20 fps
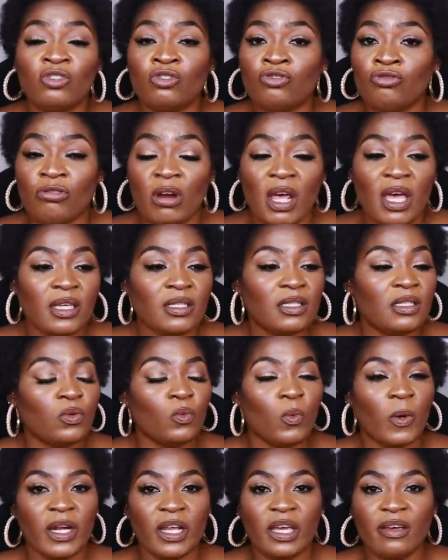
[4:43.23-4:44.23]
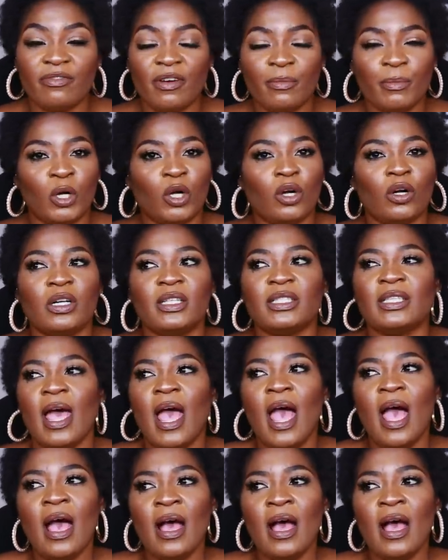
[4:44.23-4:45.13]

stress and whatever, because